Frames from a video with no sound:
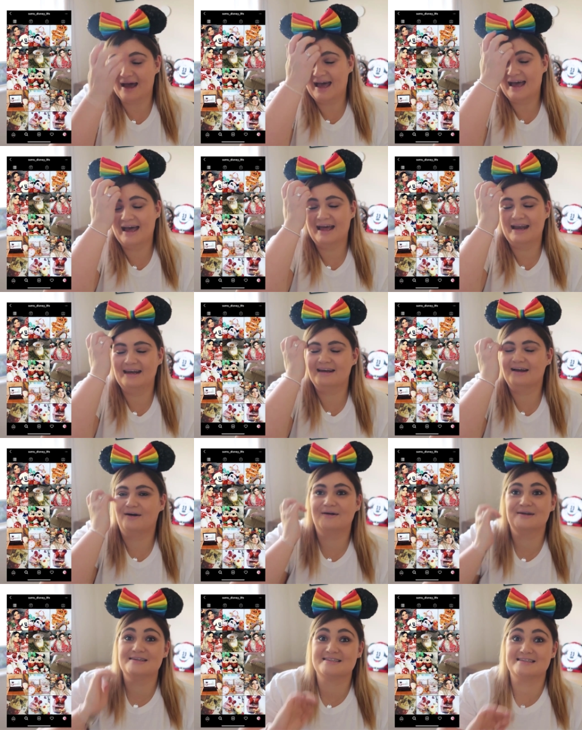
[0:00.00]
and
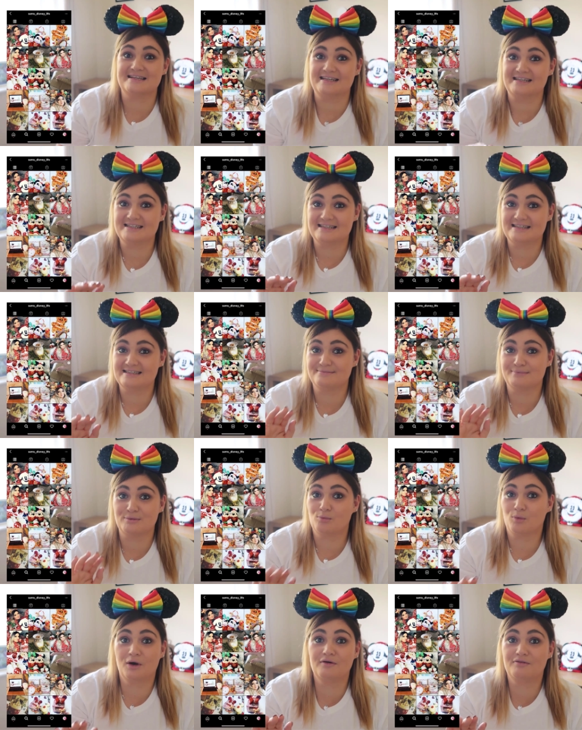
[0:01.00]
honestly she's
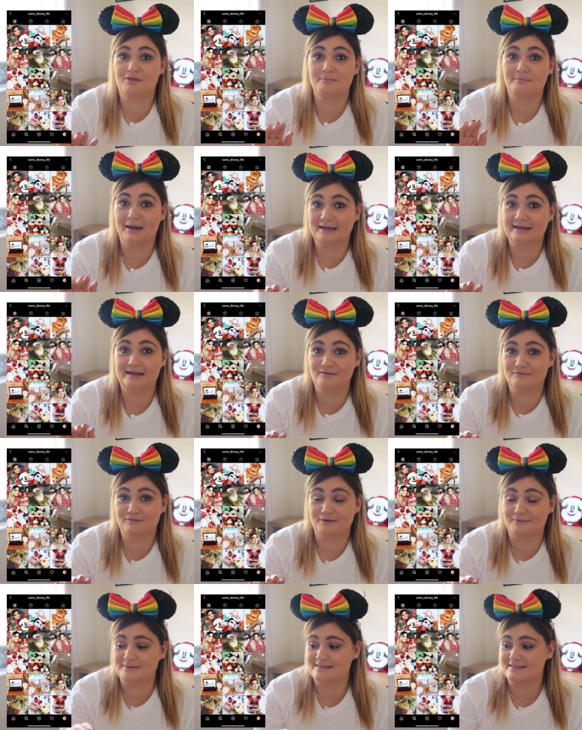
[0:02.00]
been one of the main
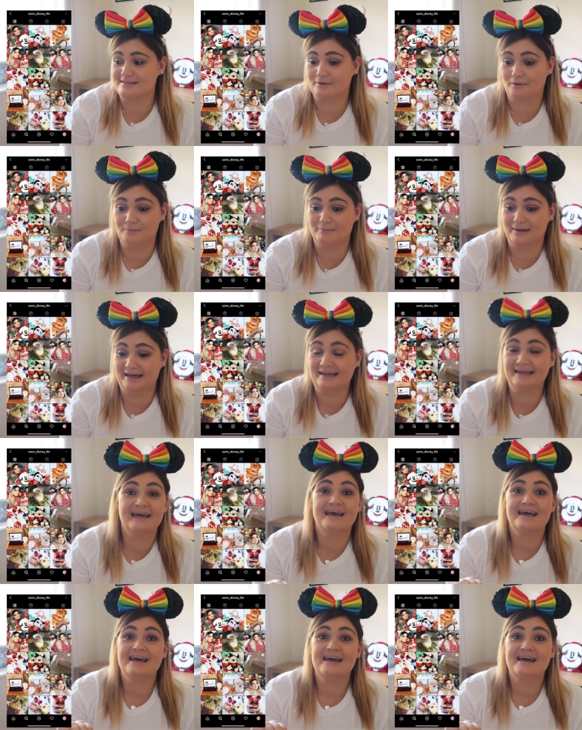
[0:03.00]
influences on me